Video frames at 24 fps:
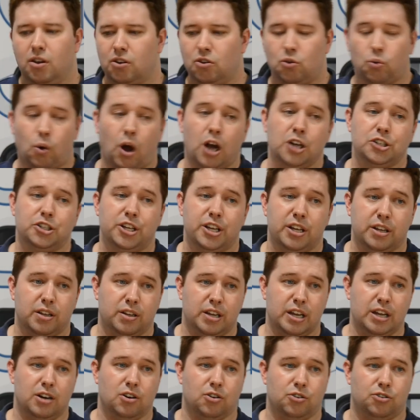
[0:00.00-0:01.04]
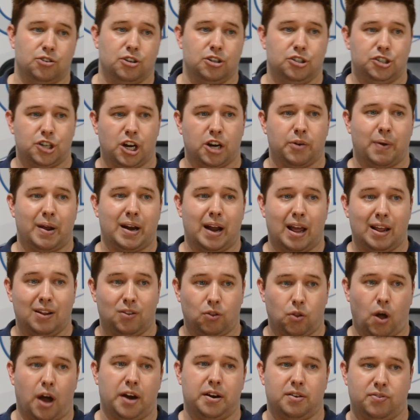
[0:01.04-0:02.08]
Garage heaters generate a
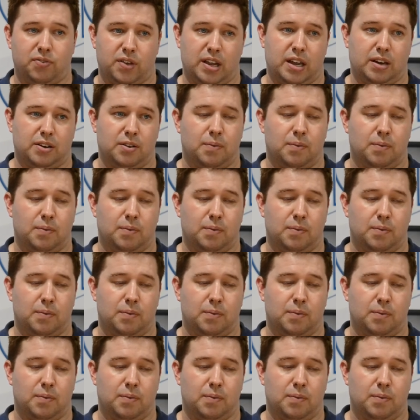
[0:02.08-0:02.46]
lot of heat.